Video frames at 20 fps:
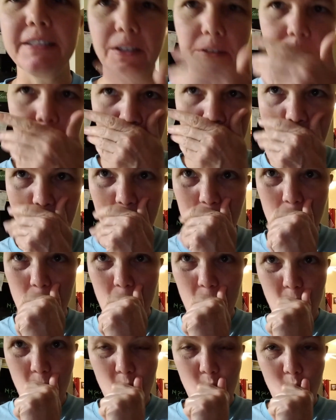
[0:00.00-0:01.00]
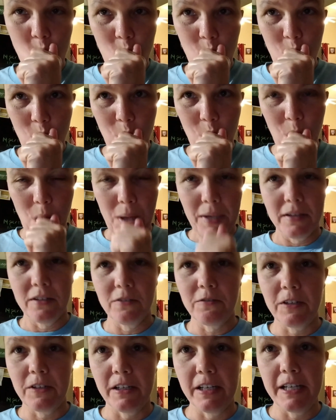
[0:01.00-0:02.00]
so you get a
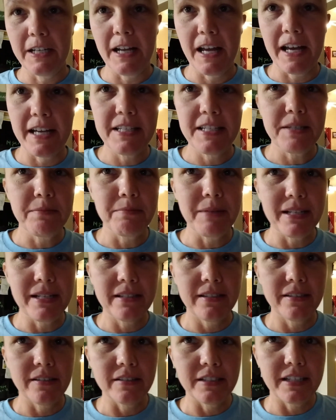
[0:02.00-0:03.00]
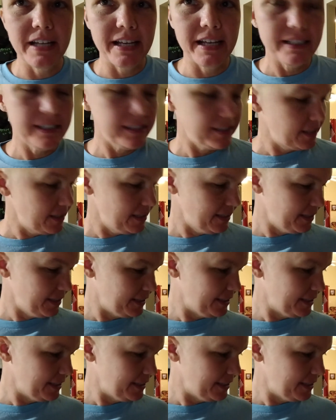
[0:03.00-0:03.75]
really nice medicine taste.